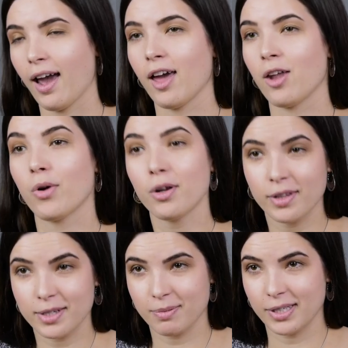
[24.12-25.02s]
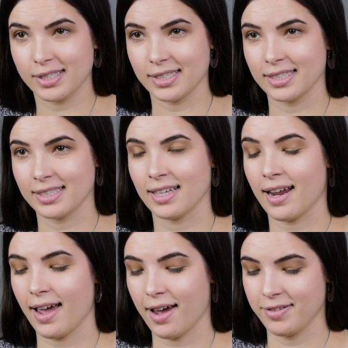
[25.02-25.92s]
And one of these pieces that
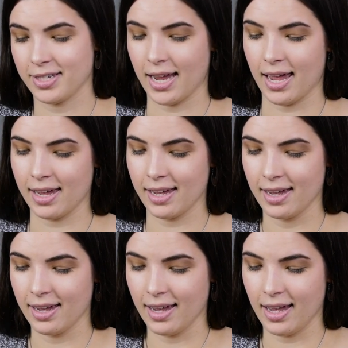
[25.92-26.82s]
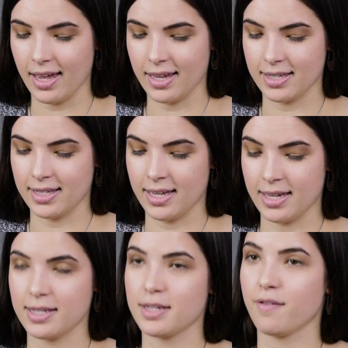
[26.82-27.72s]
I have today is
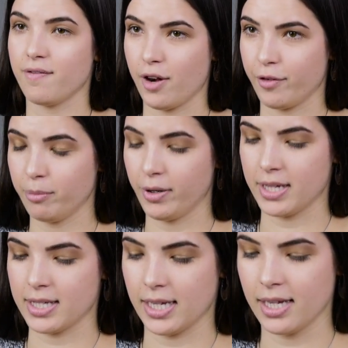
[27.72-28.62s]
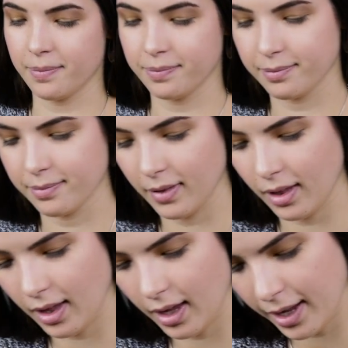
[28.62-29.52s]
this Fenrir bracelet.
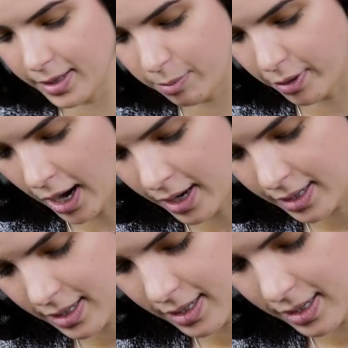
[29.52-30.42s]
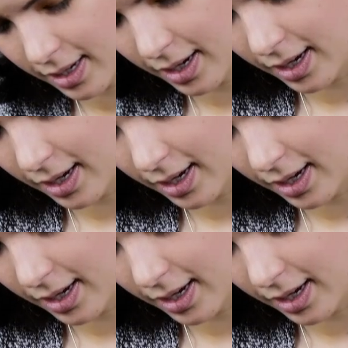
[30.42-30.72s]
It's brass.